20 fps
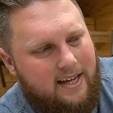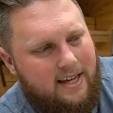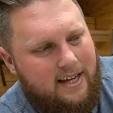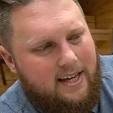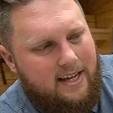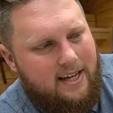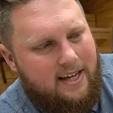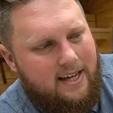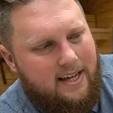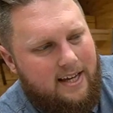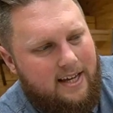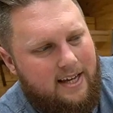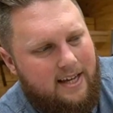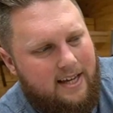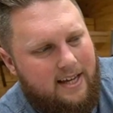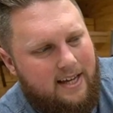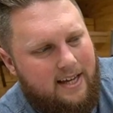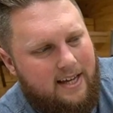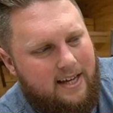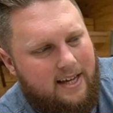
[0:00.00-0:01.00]
the the
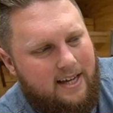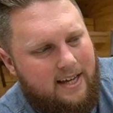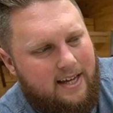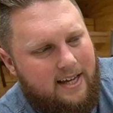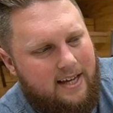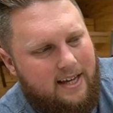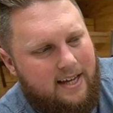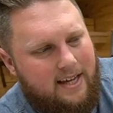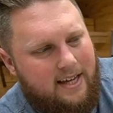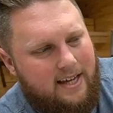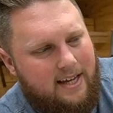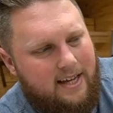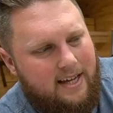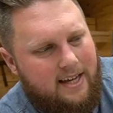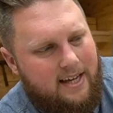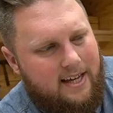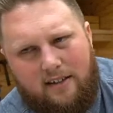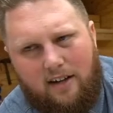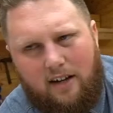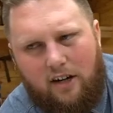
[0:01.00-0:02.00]
negative comments
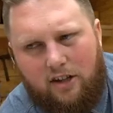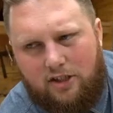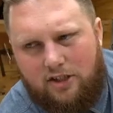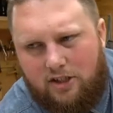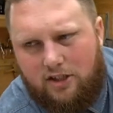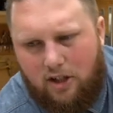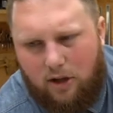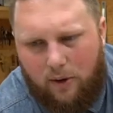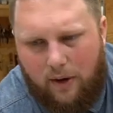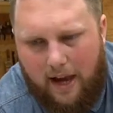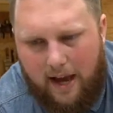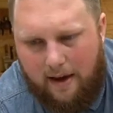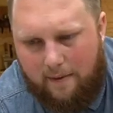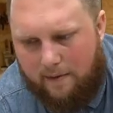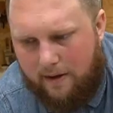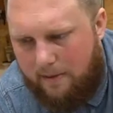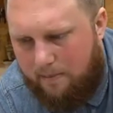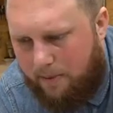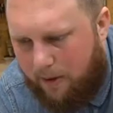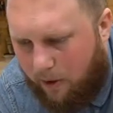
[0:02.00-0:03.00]
are so
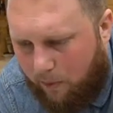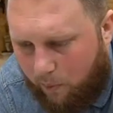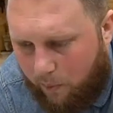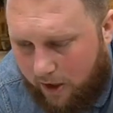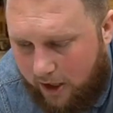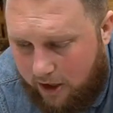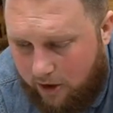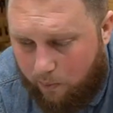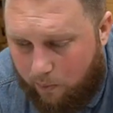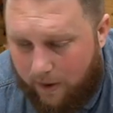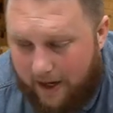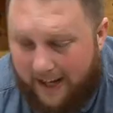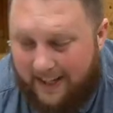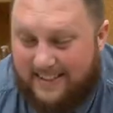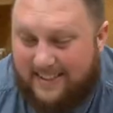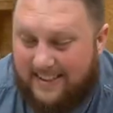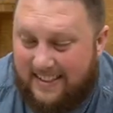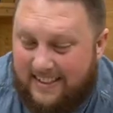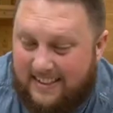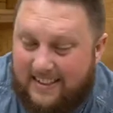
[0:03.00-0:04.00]
heavy. But when when I
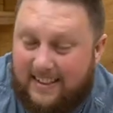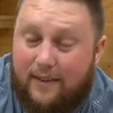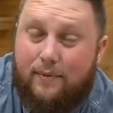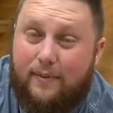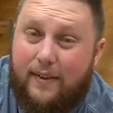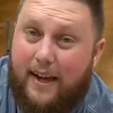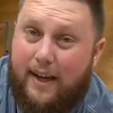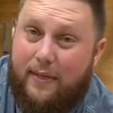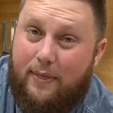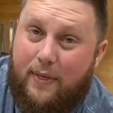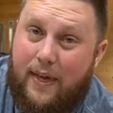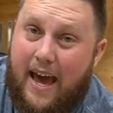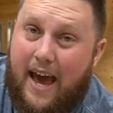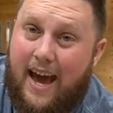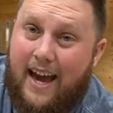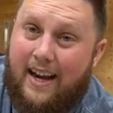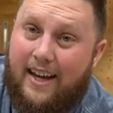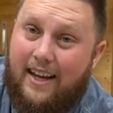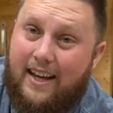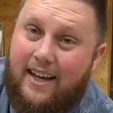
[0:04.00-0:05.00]
see stuff like
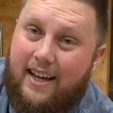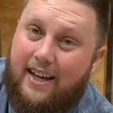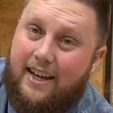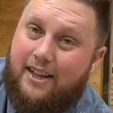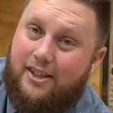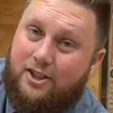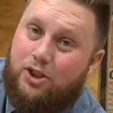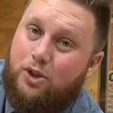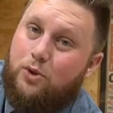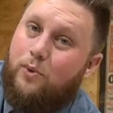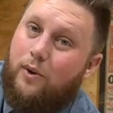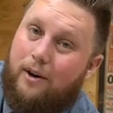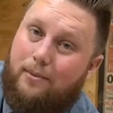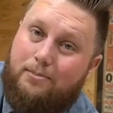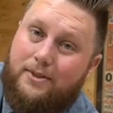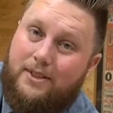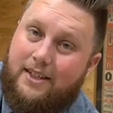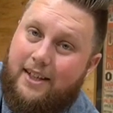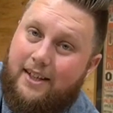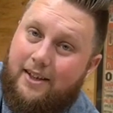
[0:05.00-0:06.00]
that, it
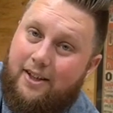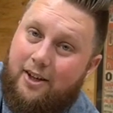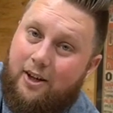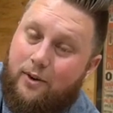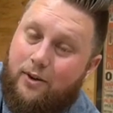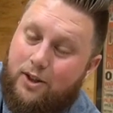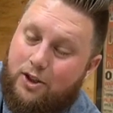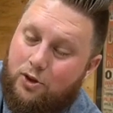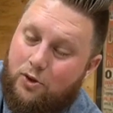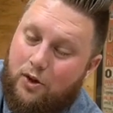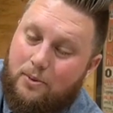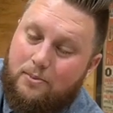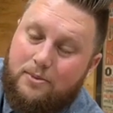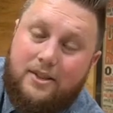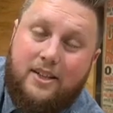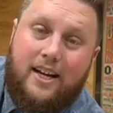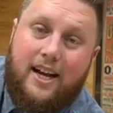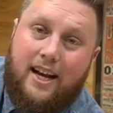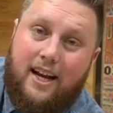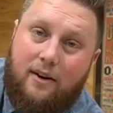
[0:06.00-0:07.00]
trumps it, you know, it trumps
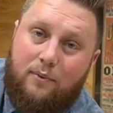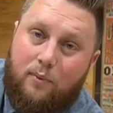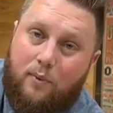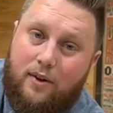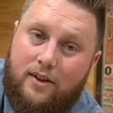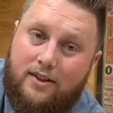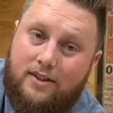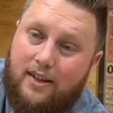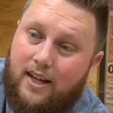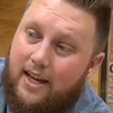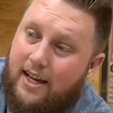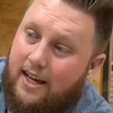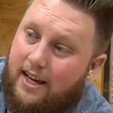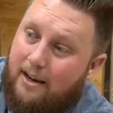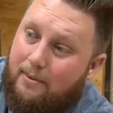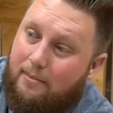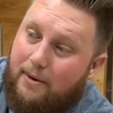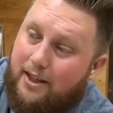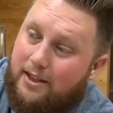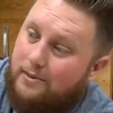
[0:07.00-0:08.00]
the negative ones.
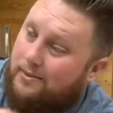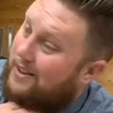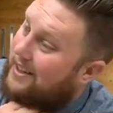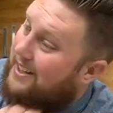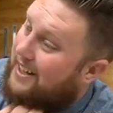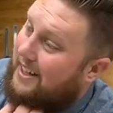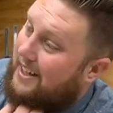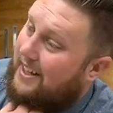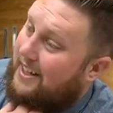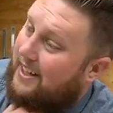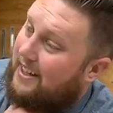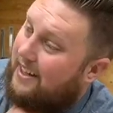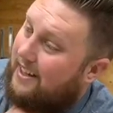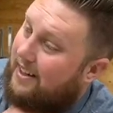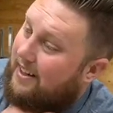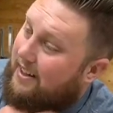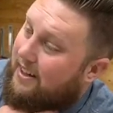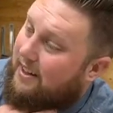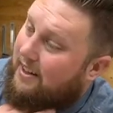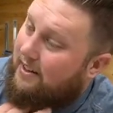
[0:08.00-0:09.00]
It makes me think
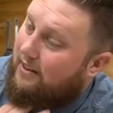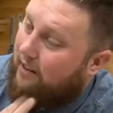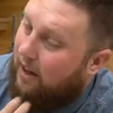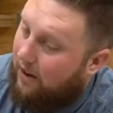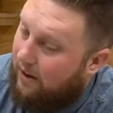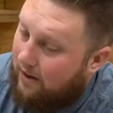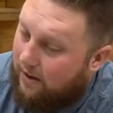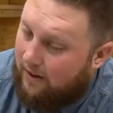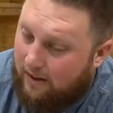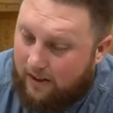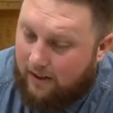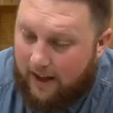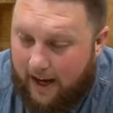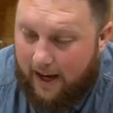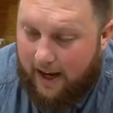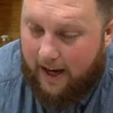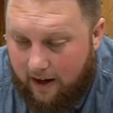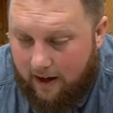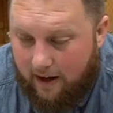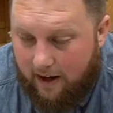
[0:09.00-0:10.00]

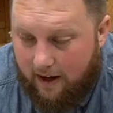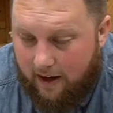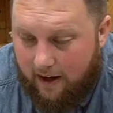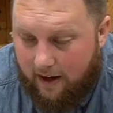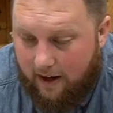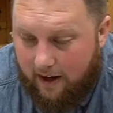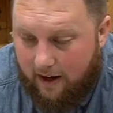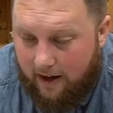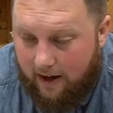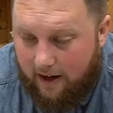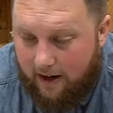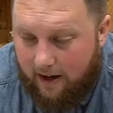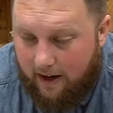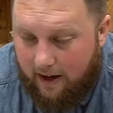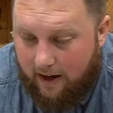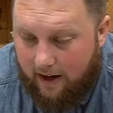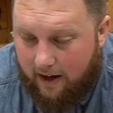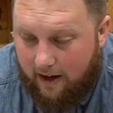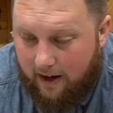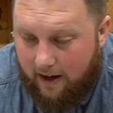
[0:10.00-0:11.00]
like maybe
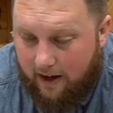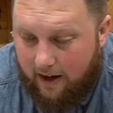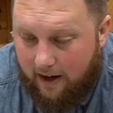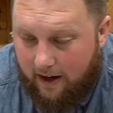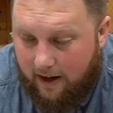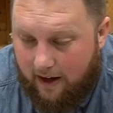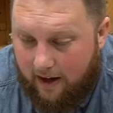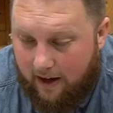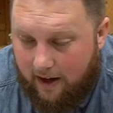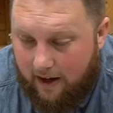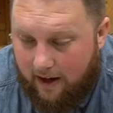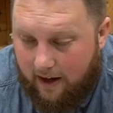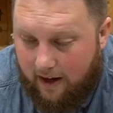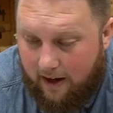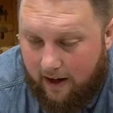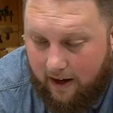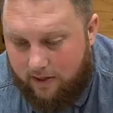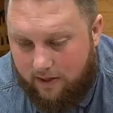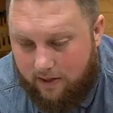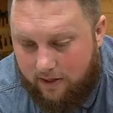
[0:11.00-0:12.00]
what we're doing is
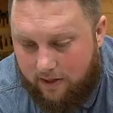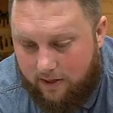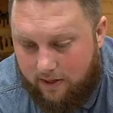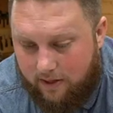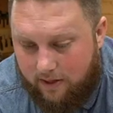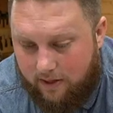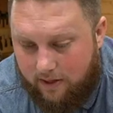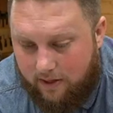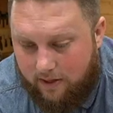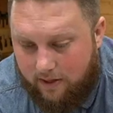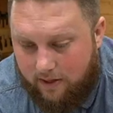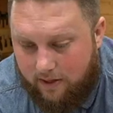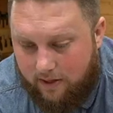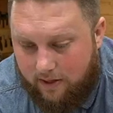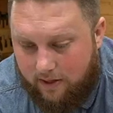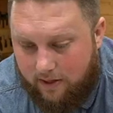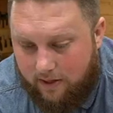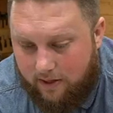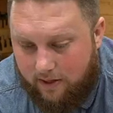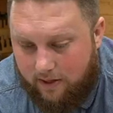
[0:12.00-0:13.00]
worth the time
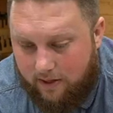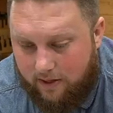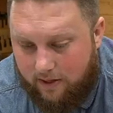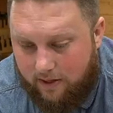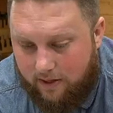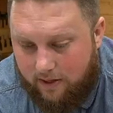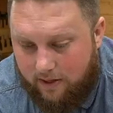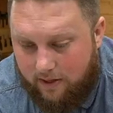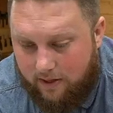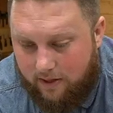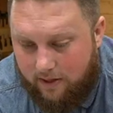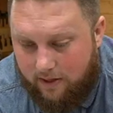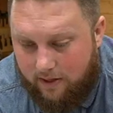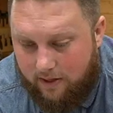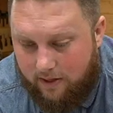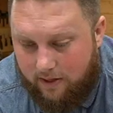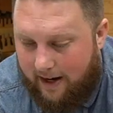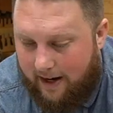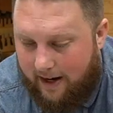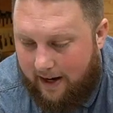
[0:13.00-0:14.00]
and the effort,
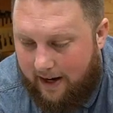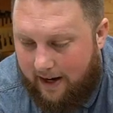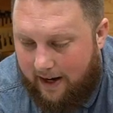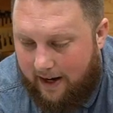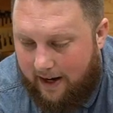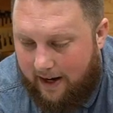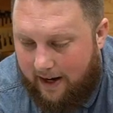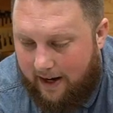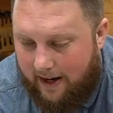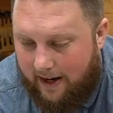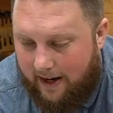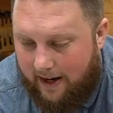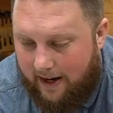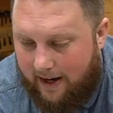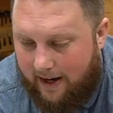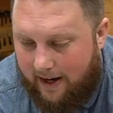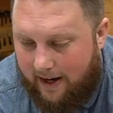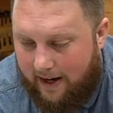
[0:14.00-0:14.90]
and I love